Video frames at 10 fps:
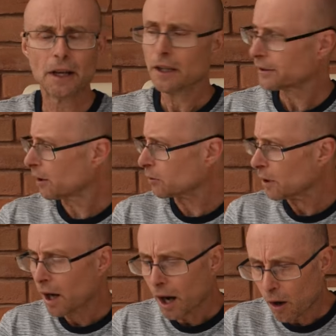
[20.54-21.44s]
So
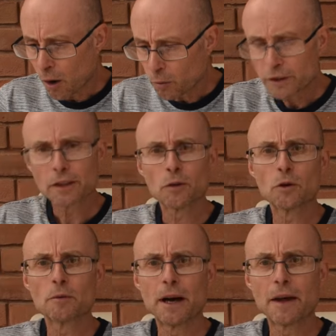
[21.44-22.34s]
I wanted to
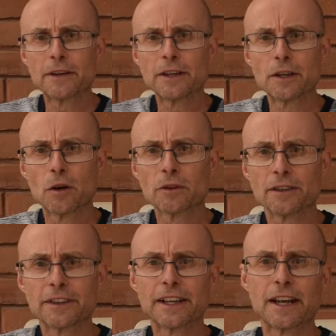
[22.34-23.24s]
talk about the Nikon
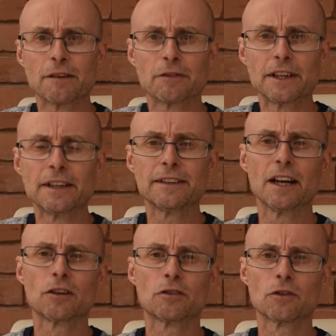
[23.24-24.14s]
ZF. Is it
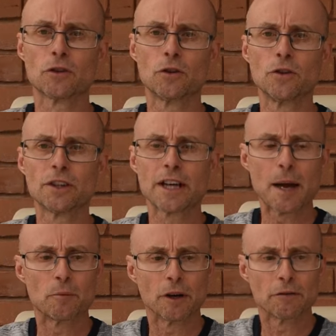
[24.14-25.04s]
a good
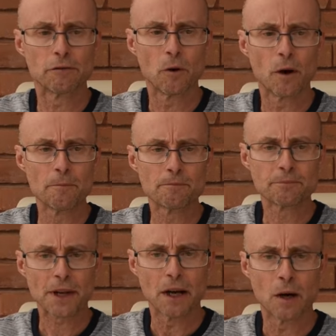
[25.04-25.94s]
camera for
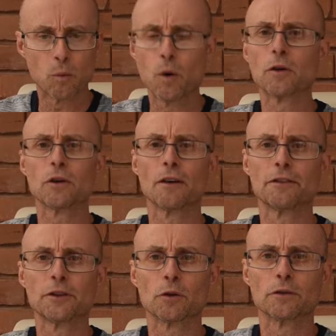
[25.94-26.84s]
wildlife
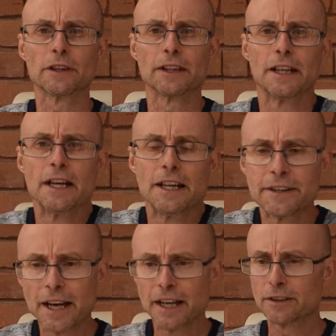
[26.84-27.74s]
photography?
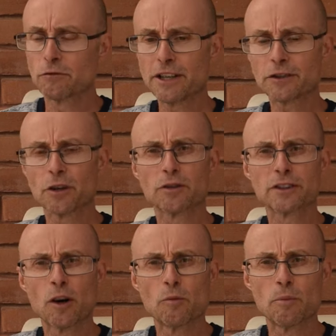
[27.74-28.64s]
Now, it's a retro
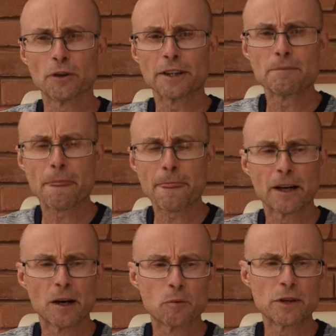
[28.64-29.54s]
style body,
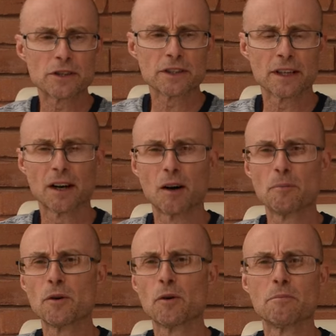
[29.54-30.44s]
which
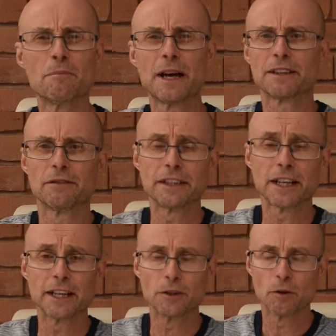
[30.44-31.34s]
I'm not massively
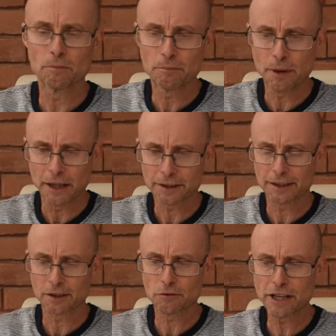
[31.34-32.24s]
keen on, but
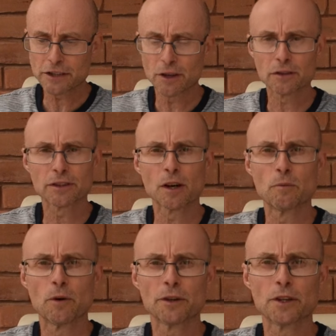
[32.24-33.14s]
it's a retro style
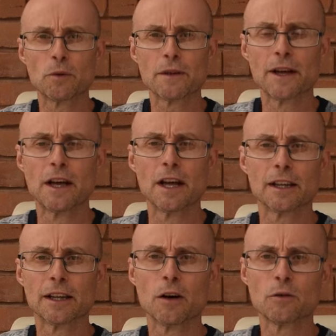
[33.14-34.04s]
body with
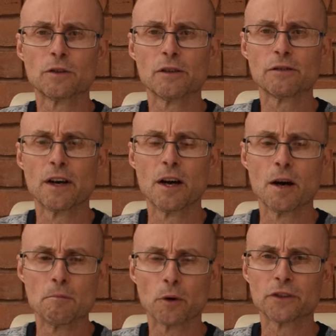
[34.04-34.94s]
loads of
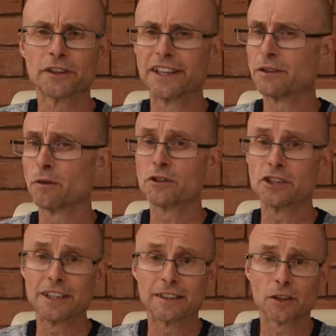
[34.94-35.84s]
modern
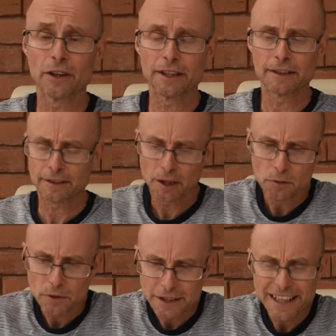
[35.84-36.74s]
technology inside it.
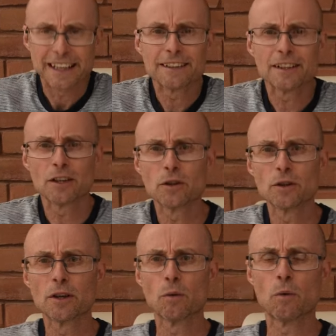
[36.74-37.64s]
So yeah, is it a
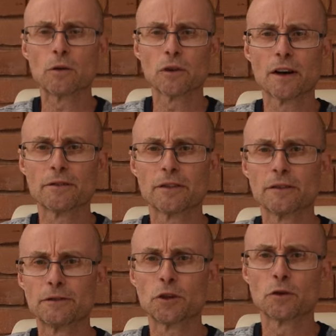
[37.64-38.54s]
good wildlife
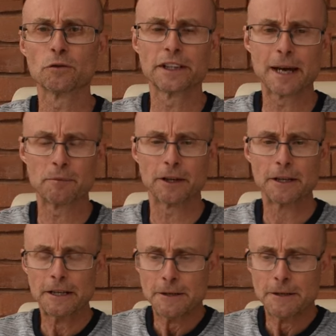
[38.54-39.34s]
photography camera?